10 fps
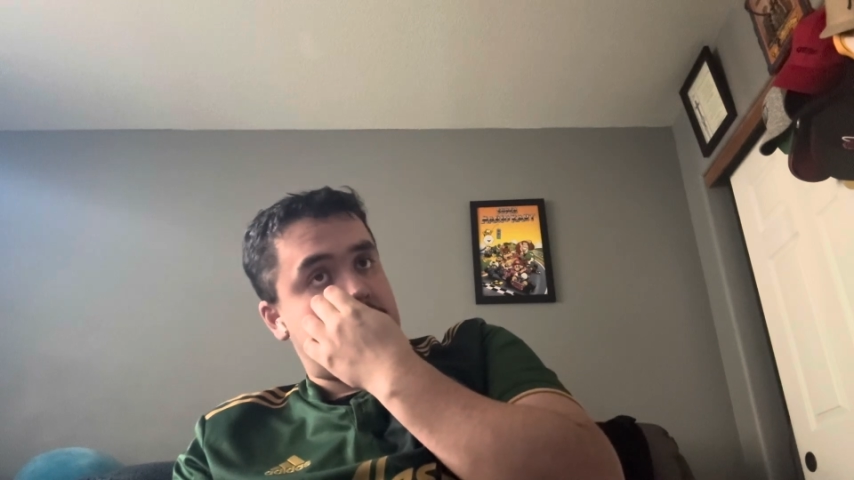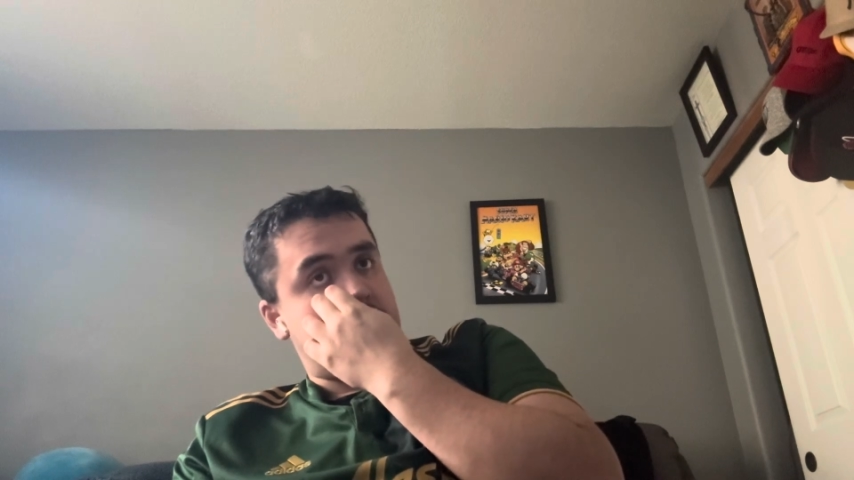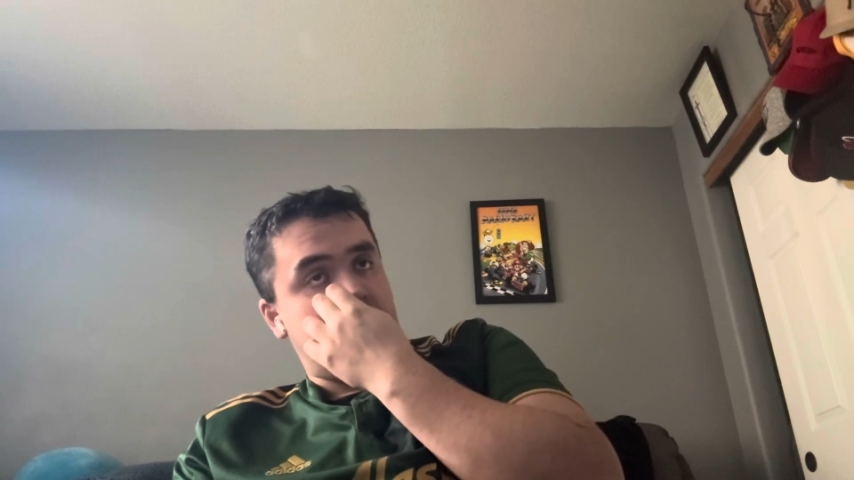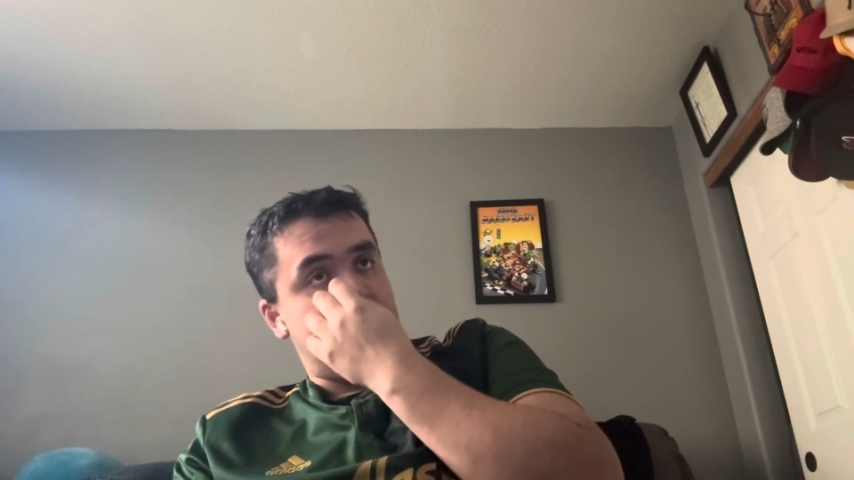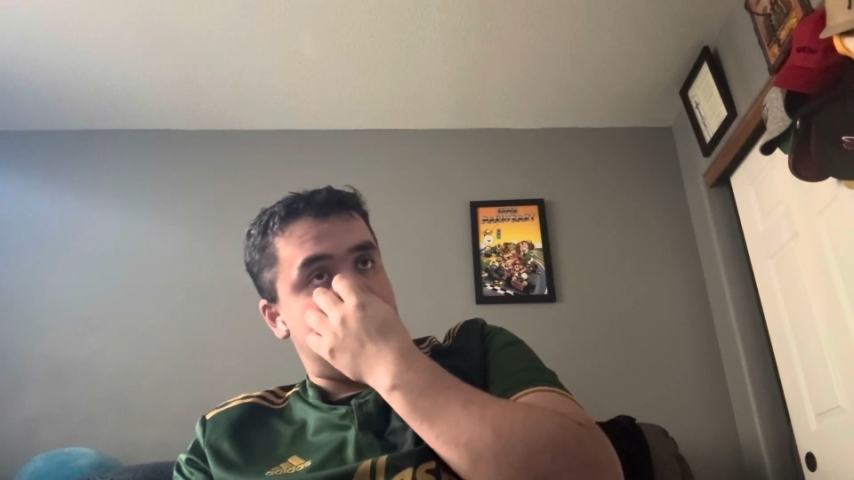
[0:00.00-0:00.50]

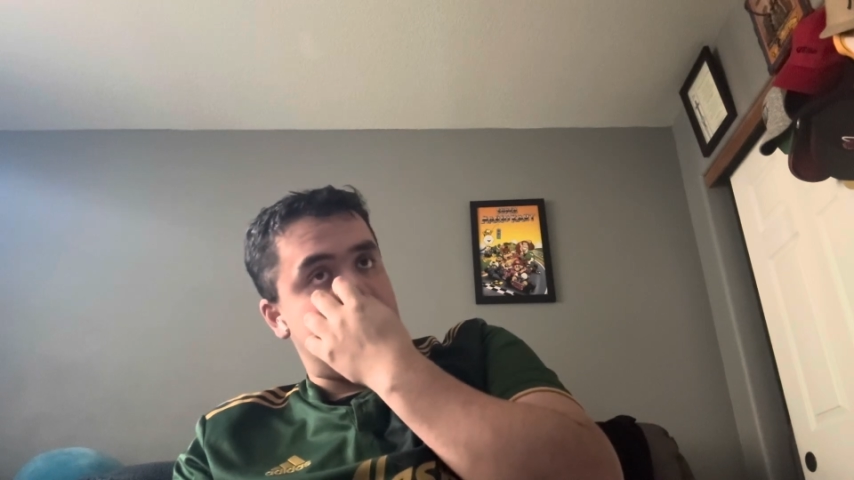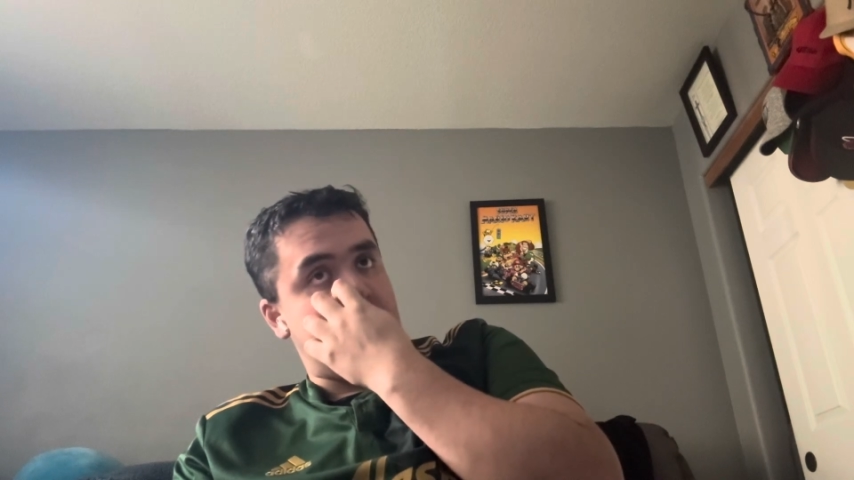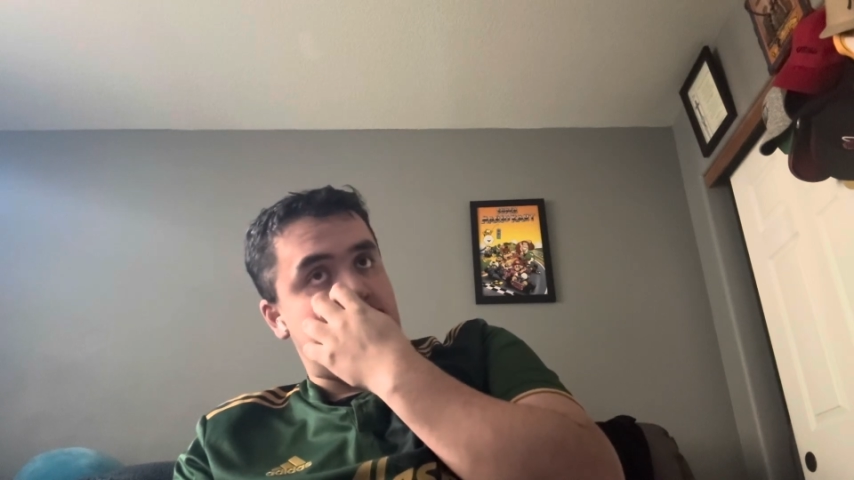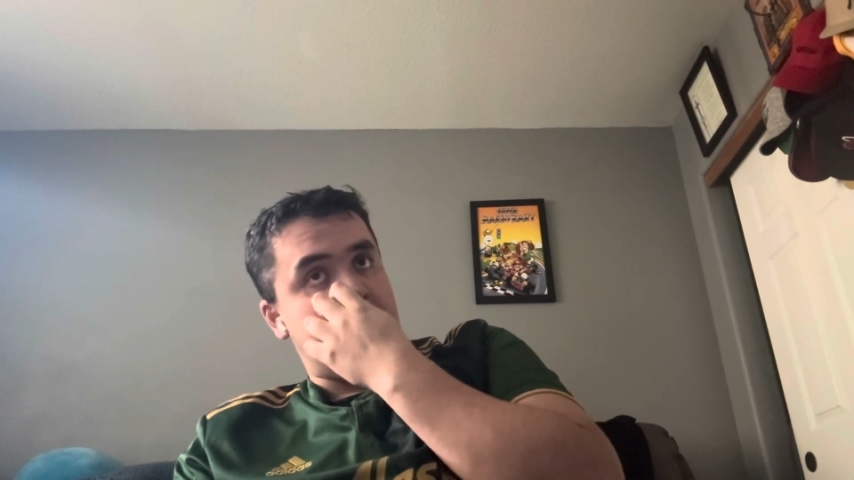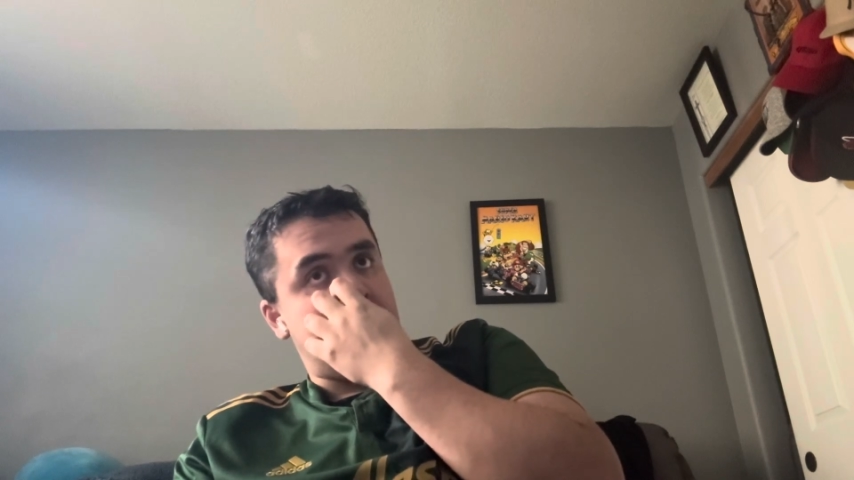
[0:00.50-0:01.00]

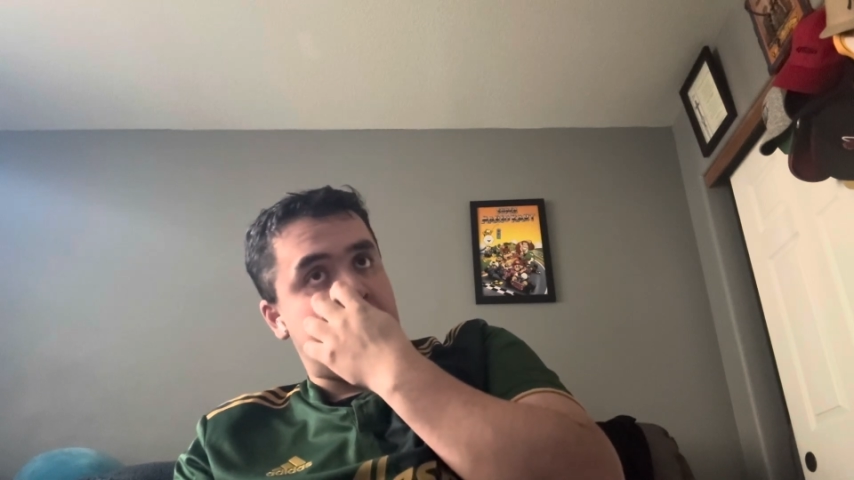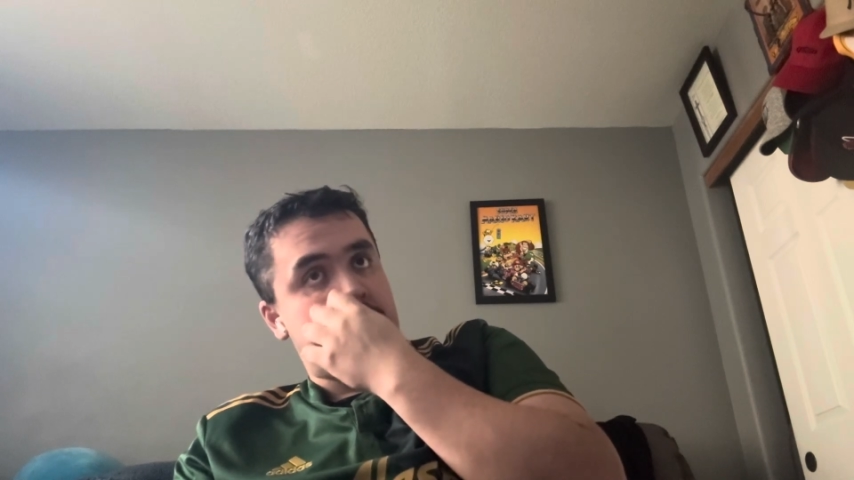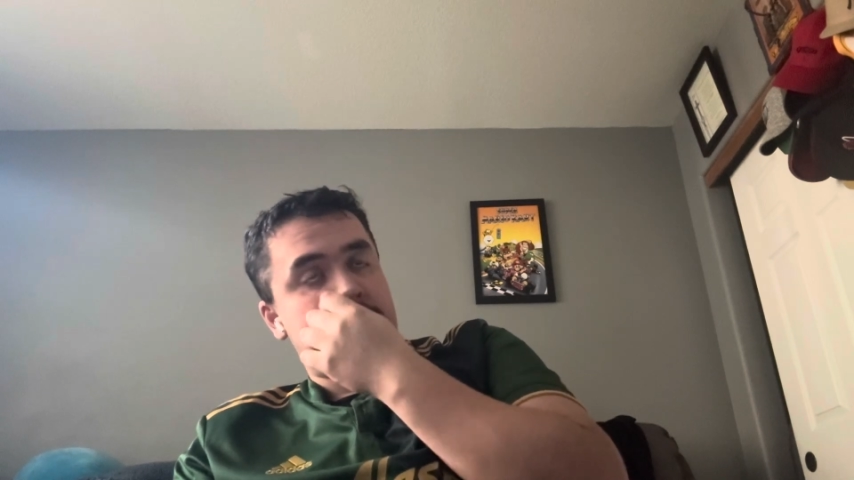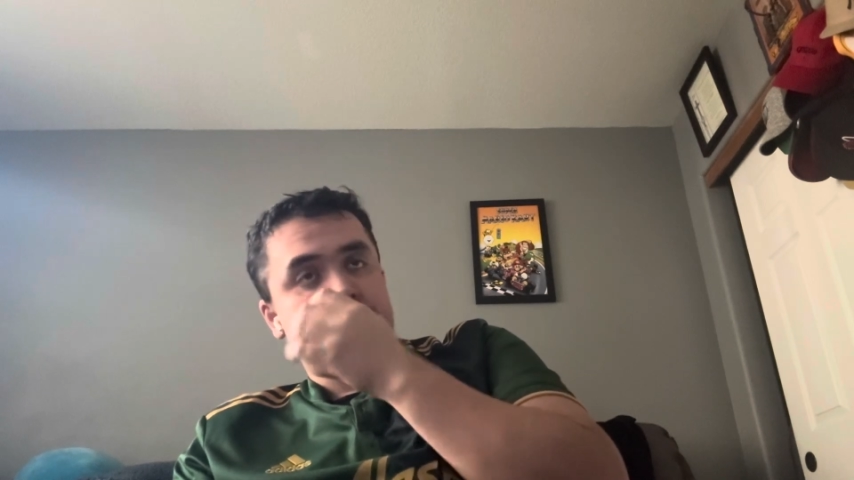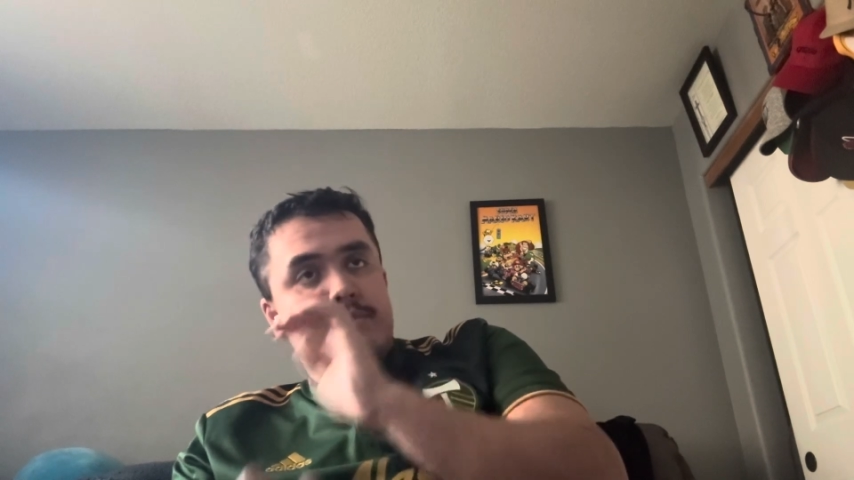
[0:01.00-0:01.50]
that.
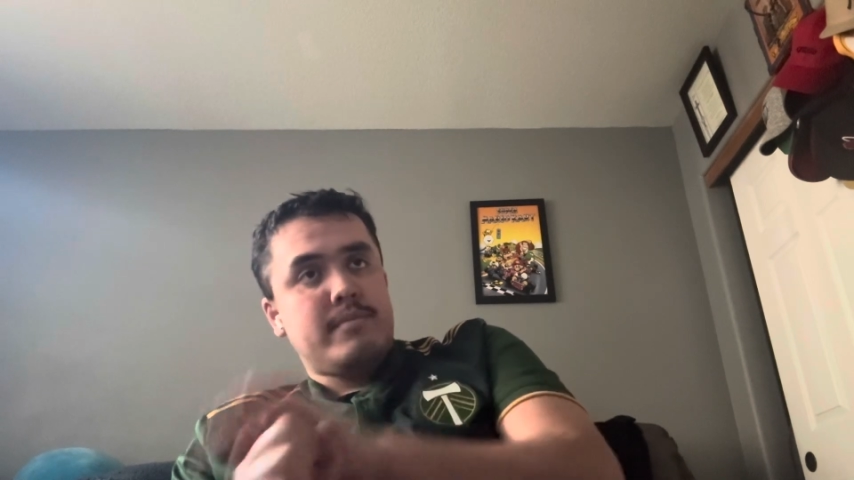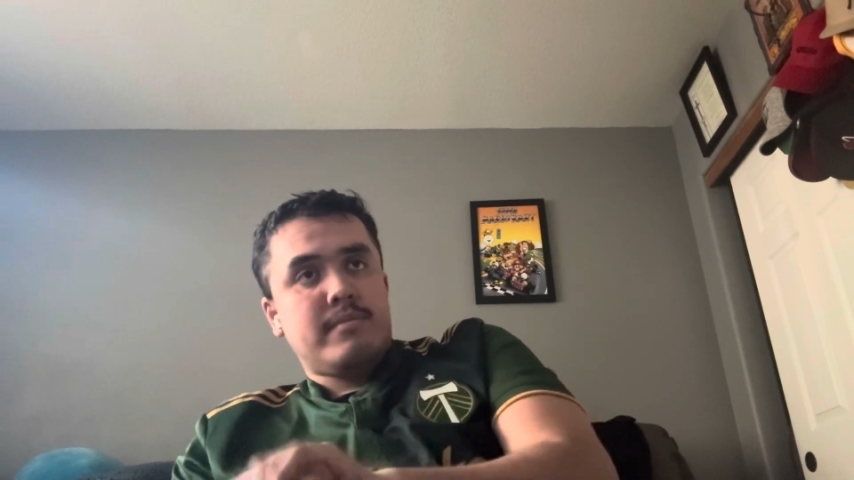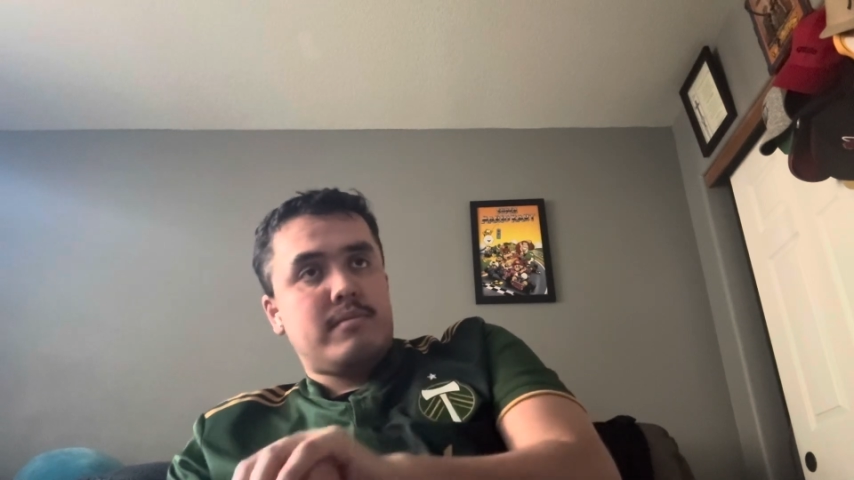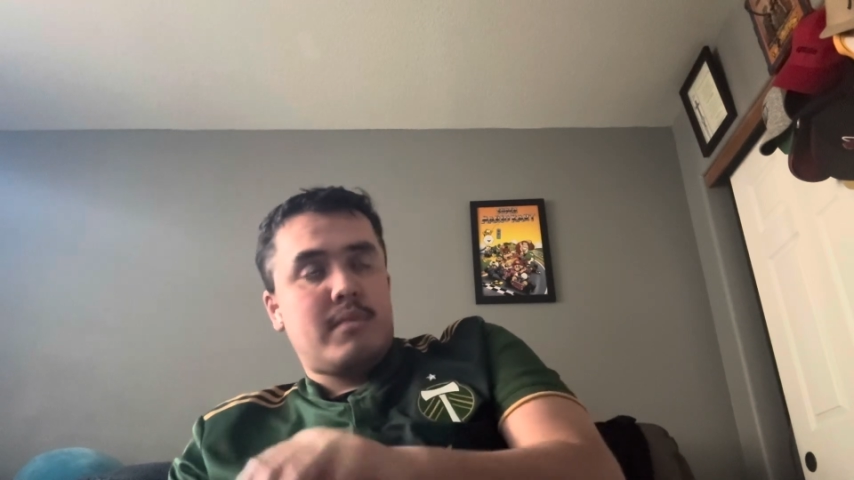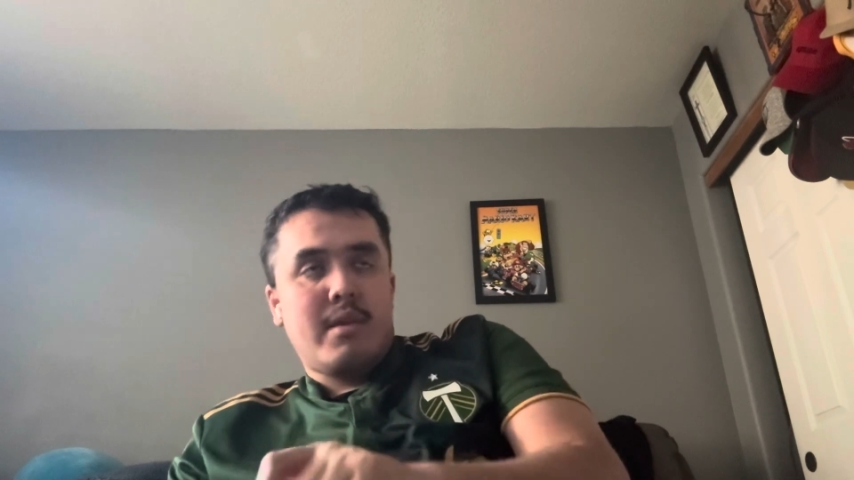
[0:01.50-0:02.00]

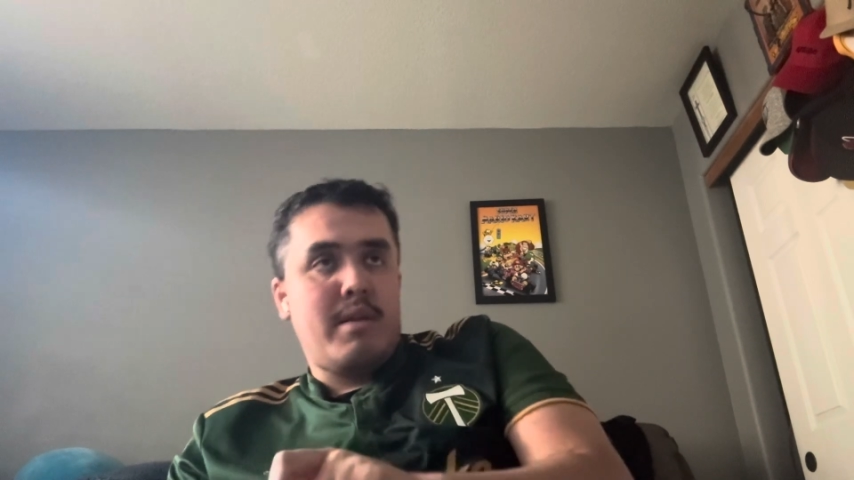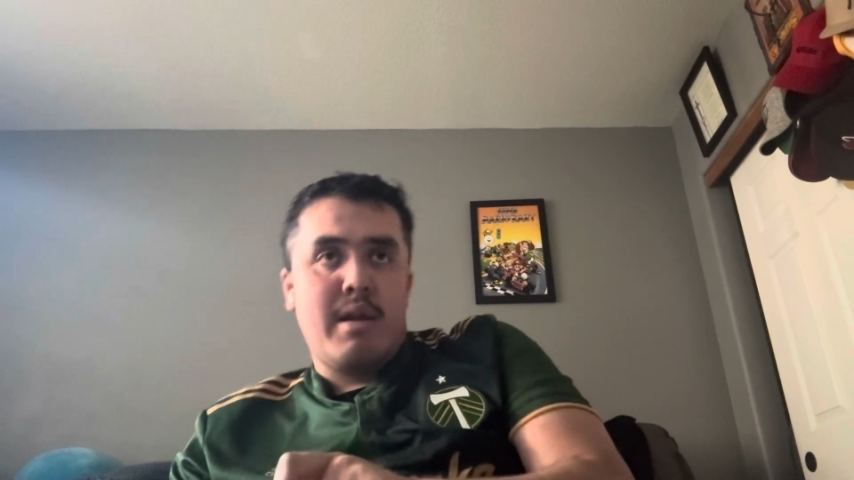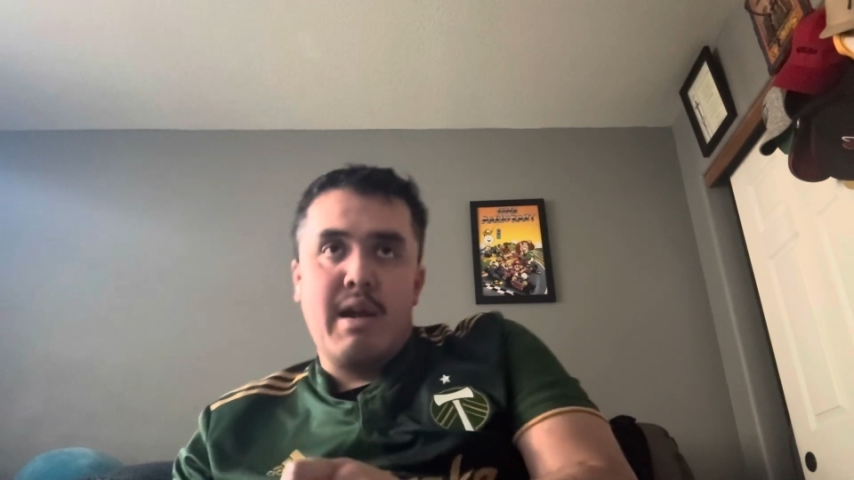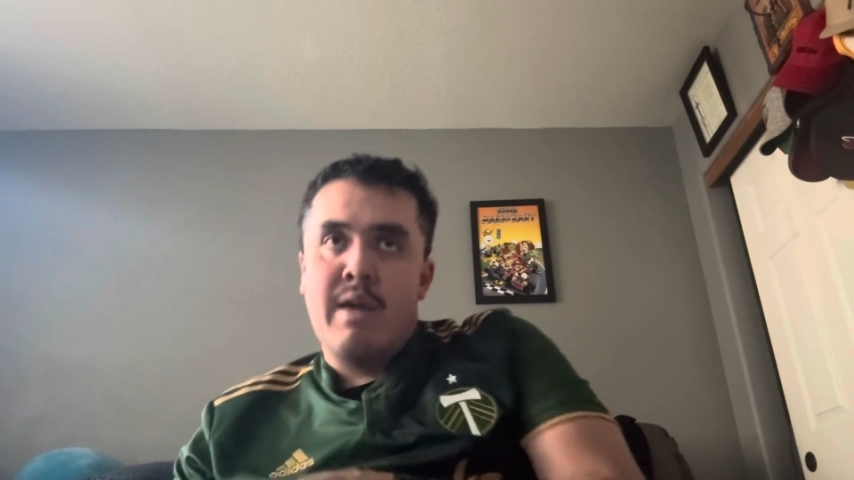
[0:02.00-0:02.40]
Yeah,